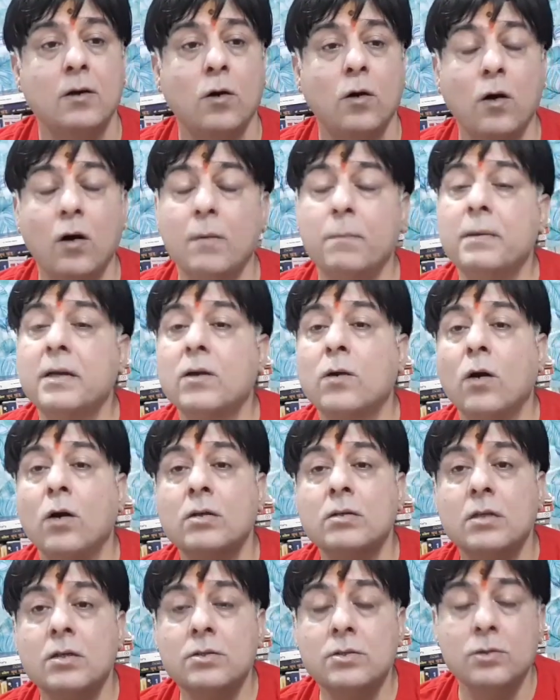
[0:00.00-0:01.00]
or
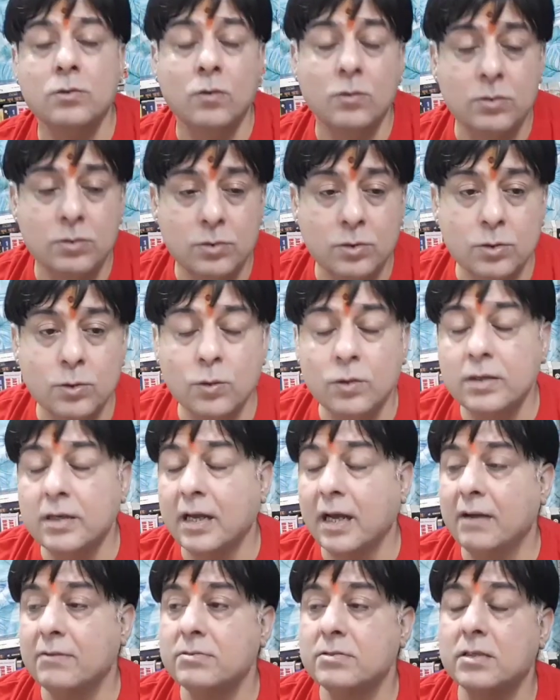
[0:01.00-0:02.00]
because you don't
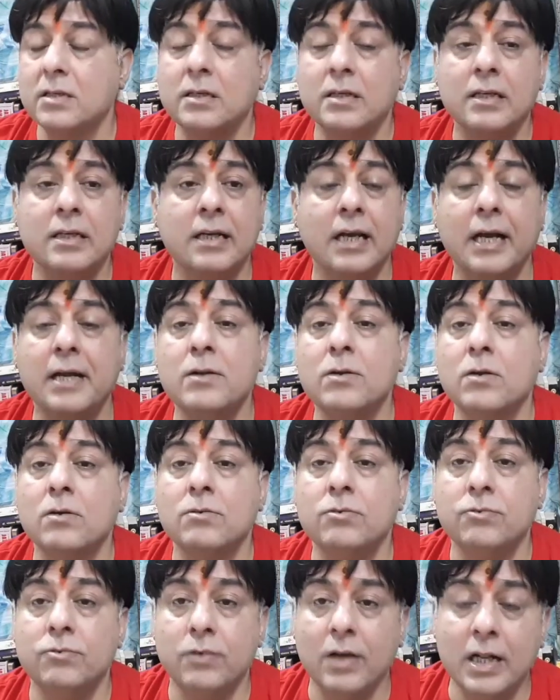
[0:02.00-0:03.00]
have certain kind
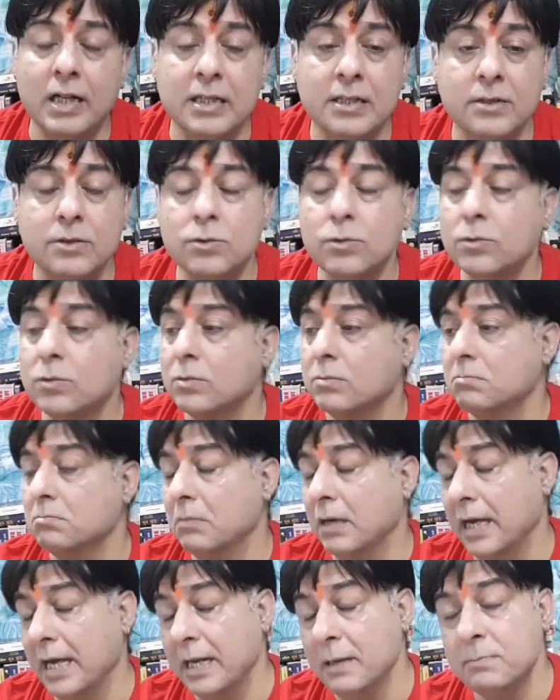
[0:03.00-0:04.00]
of wealth to
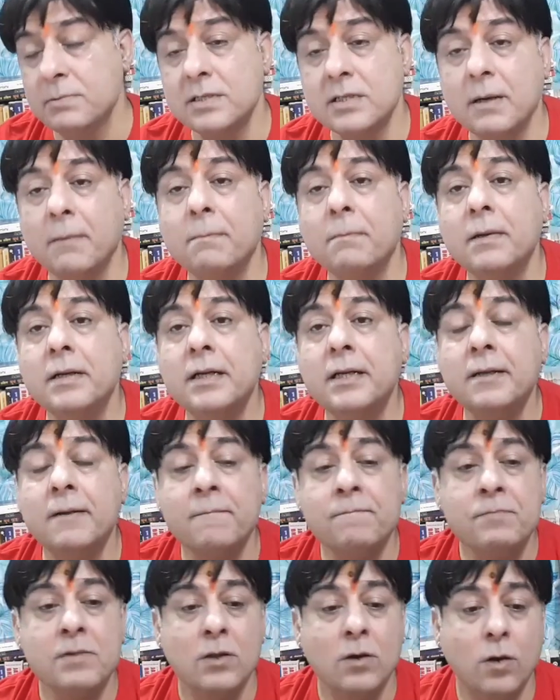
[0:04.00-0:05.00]
help somebody
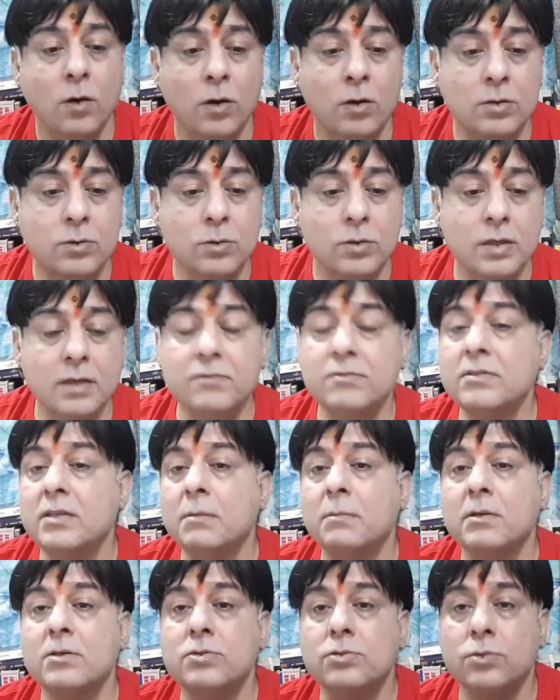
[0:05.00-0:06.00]
or to give
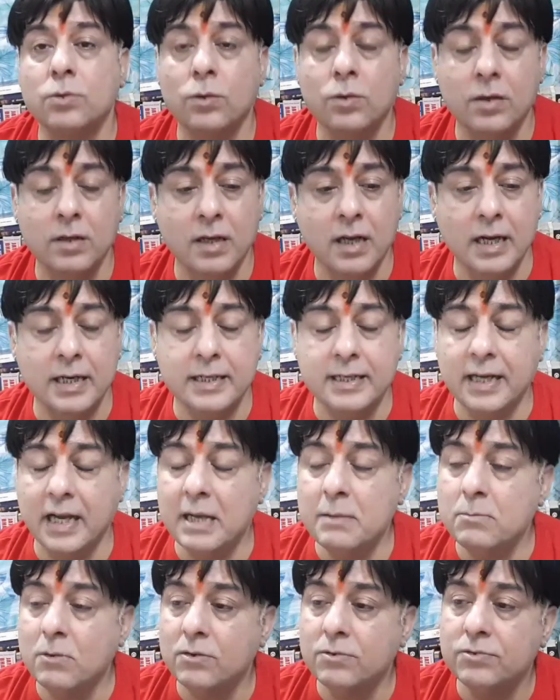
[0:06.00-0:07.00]
them a shoulder at
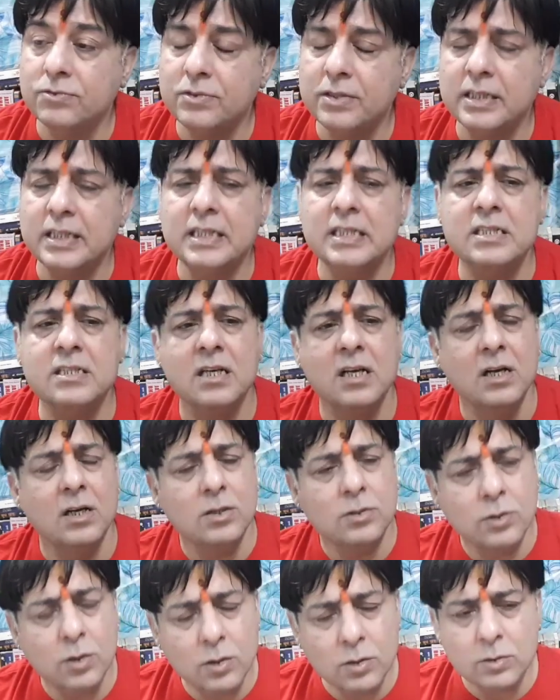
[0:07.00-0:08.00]
time of needs.
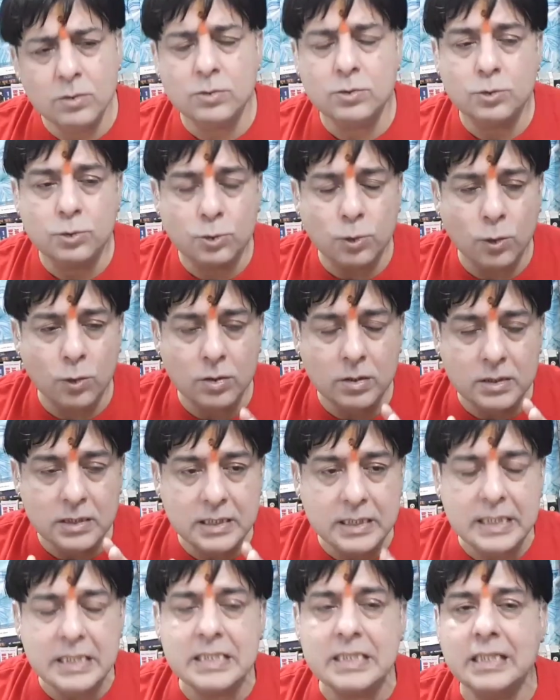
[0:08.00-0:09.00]
So
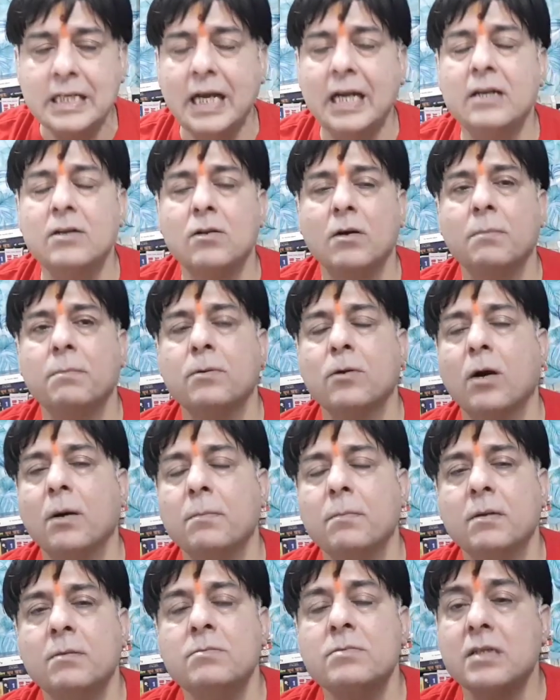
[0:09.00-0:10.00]
these kind of
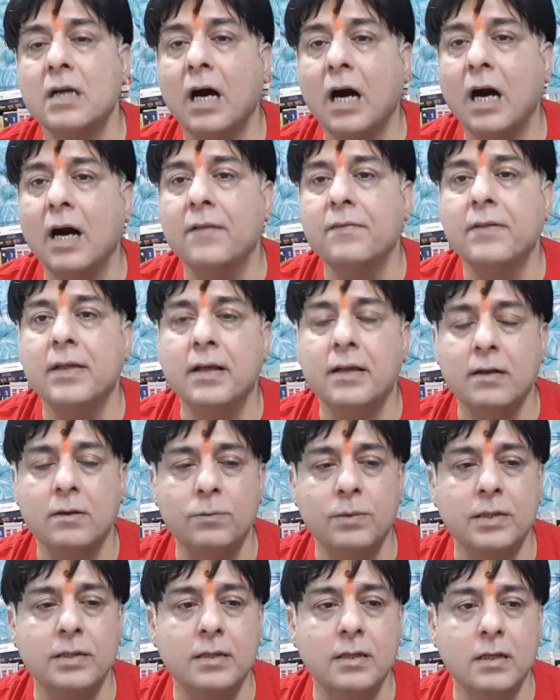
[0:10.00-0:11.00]
problems are
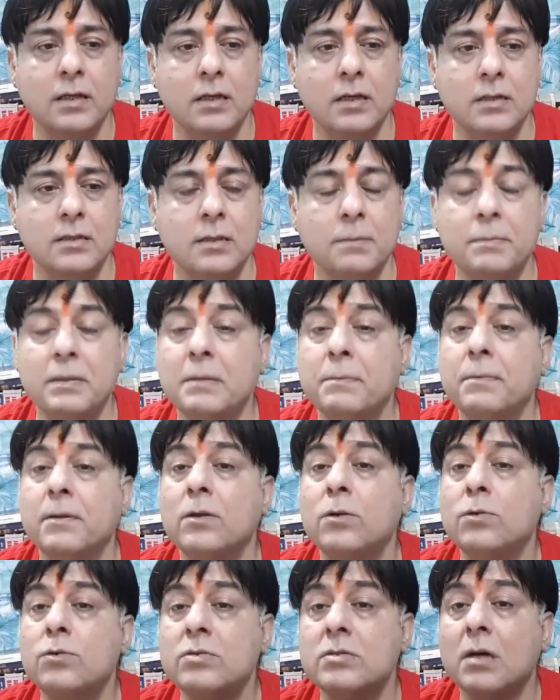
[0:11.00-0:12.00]
there with the
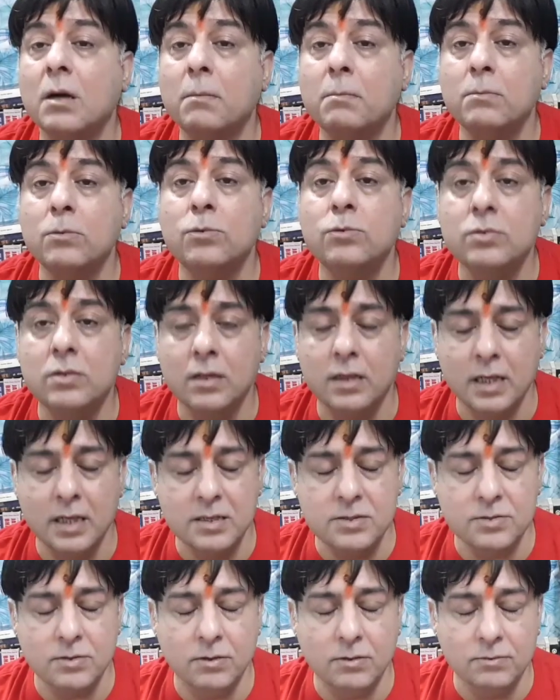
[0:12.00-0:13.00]
people whose moon
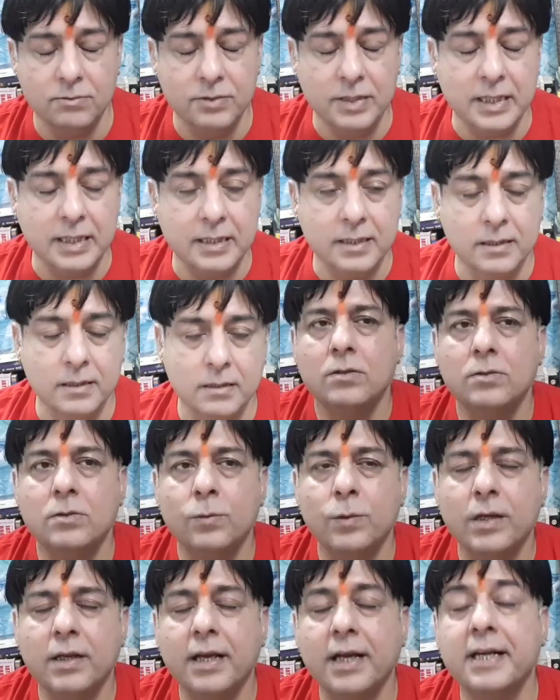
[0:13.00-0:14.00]
is weak.
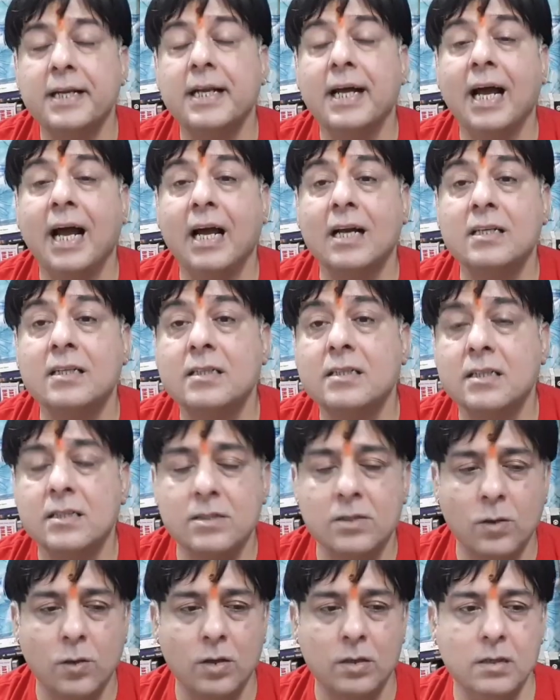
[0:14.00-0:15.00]
You will get
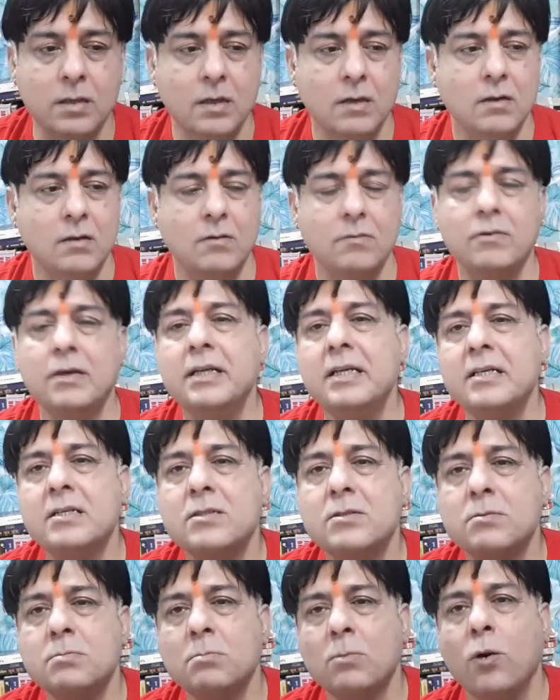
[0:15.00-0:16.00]
anxious on very
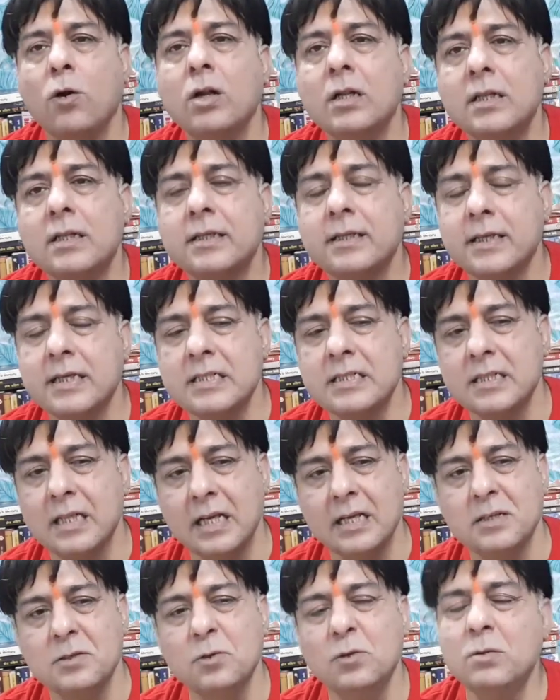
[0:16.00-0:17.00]
small things,
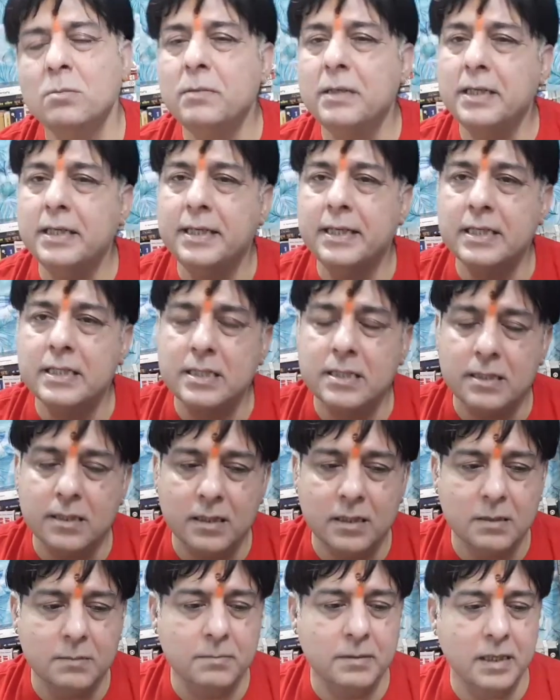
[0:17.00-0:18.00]
like you will be
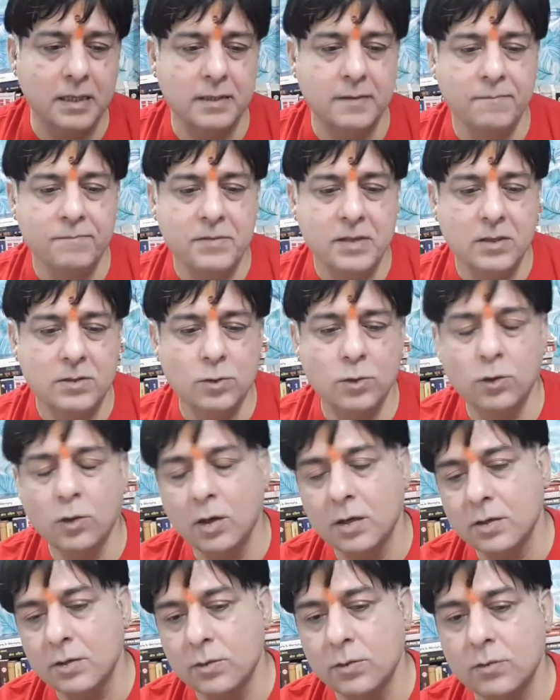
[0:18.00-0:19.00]
disturbed and you will
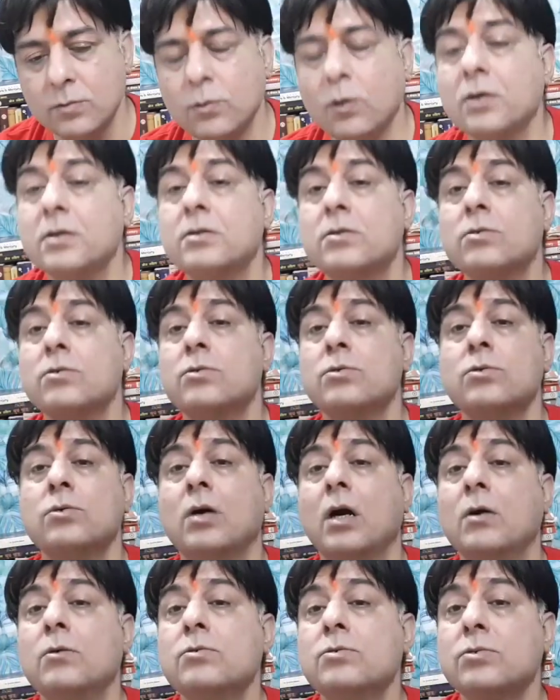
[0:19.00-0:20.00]
not know what to
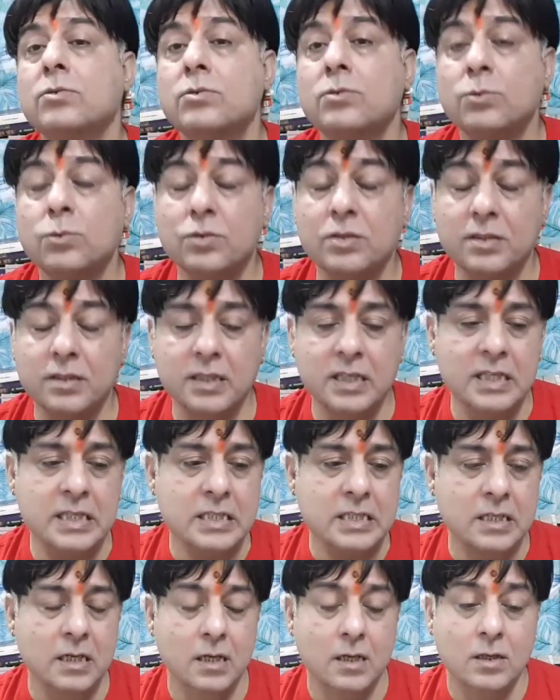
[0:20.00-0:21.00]
do, how to do
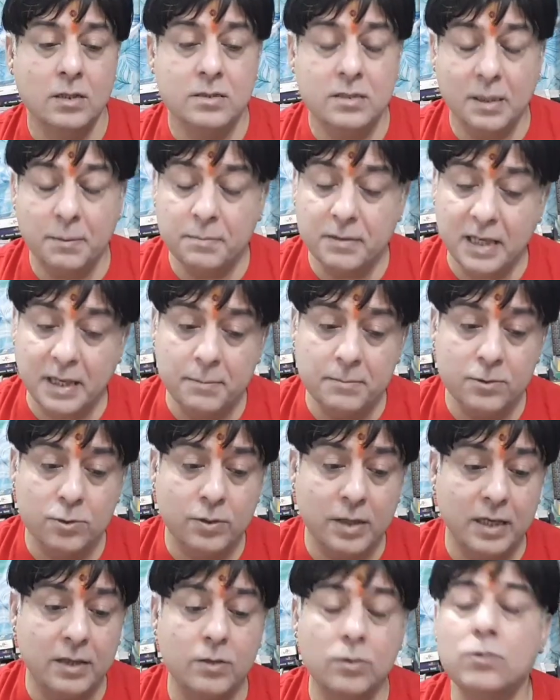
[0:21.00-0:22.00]
things. Sometimes
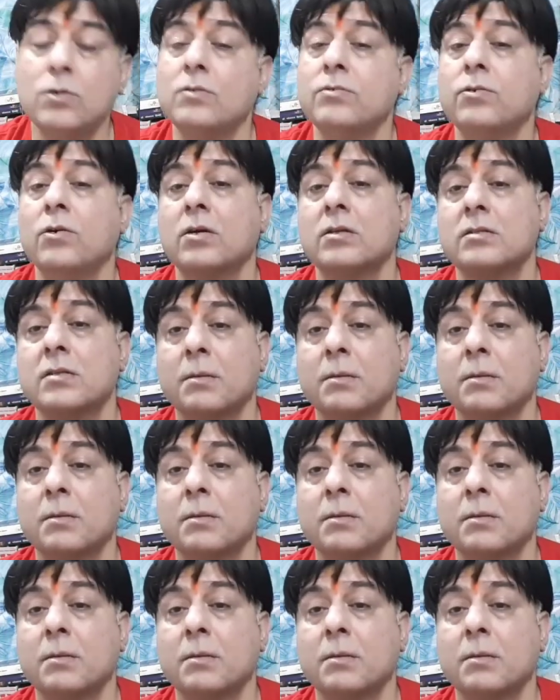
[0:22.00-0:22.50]
you can go for